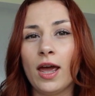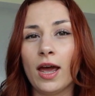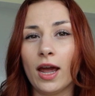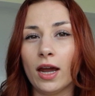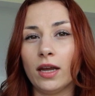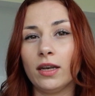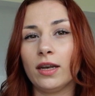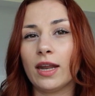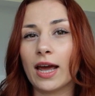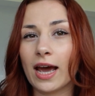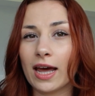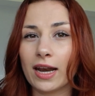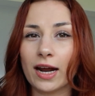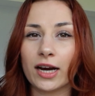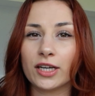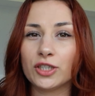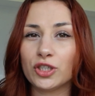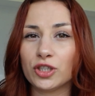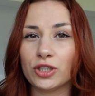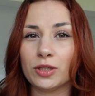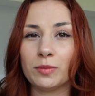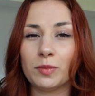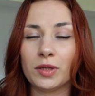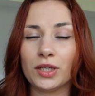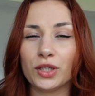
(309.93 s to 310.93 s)
and that I
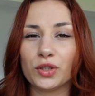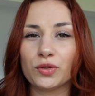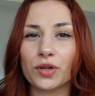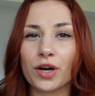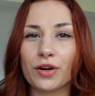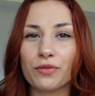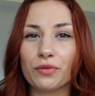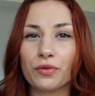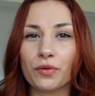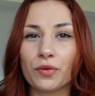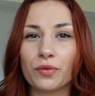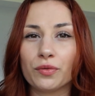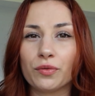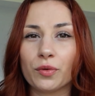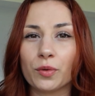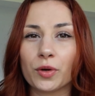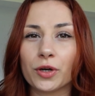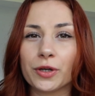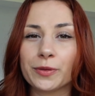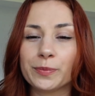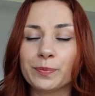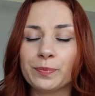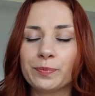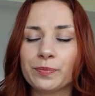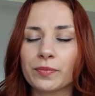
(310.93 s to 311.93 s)
should be grateful
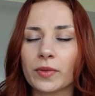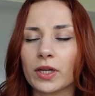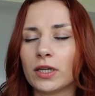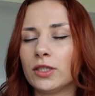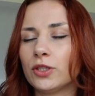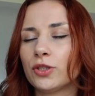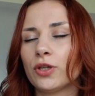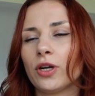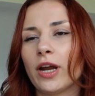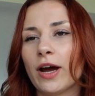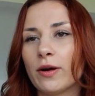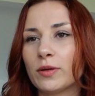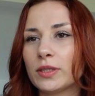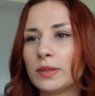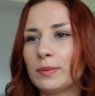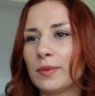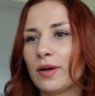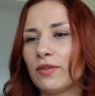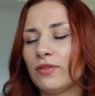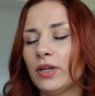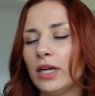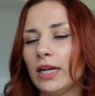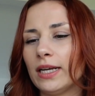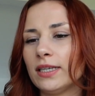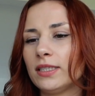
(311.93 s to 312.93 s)
for. And so that was my
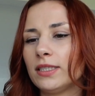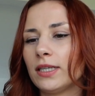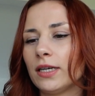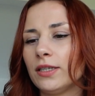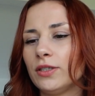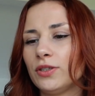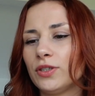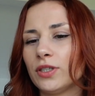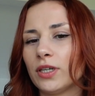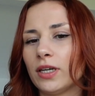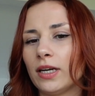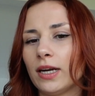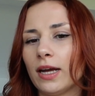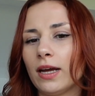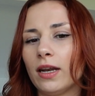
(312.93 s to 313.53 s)
realization.